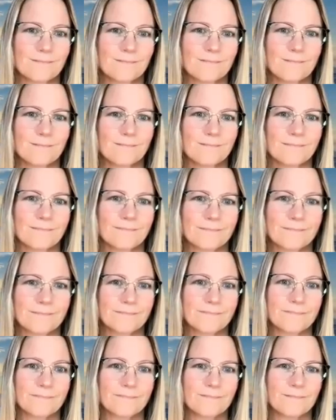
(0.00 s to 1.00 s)

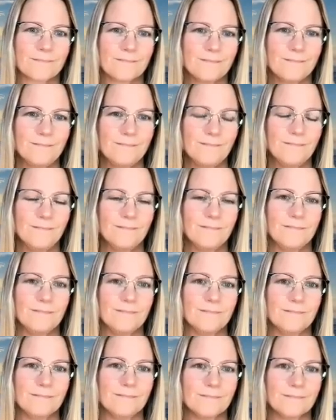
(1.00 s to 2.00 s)

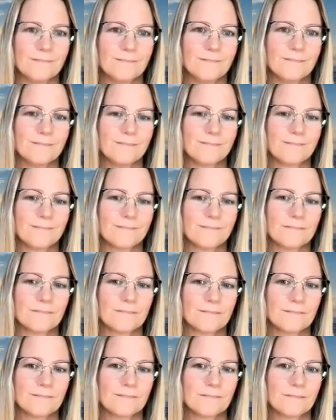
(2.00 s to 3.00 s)

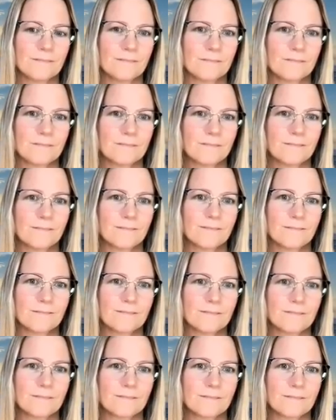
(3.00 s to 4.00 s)

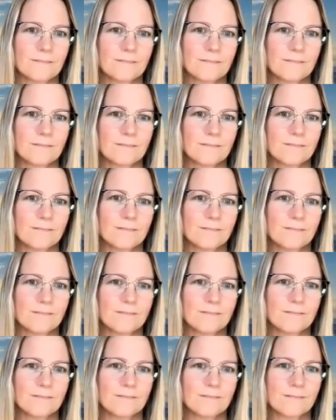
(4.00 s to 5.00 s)

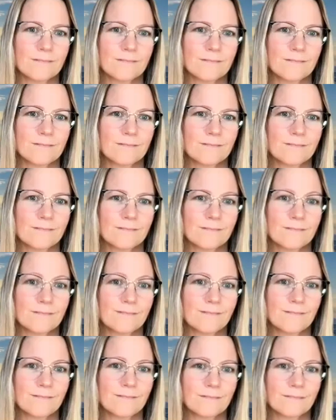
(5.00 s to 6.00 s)

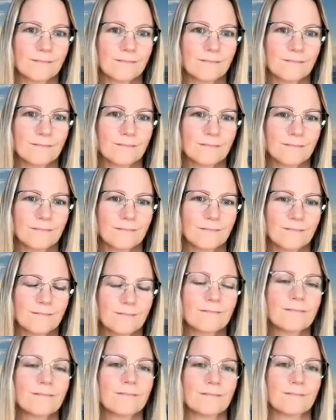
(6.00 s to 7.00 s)

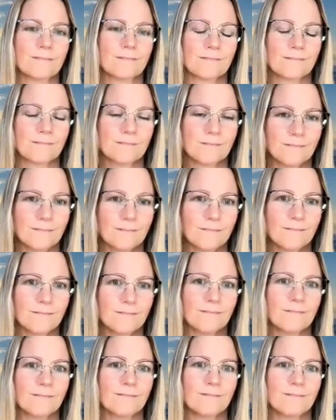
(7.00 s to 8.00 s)
[no speech]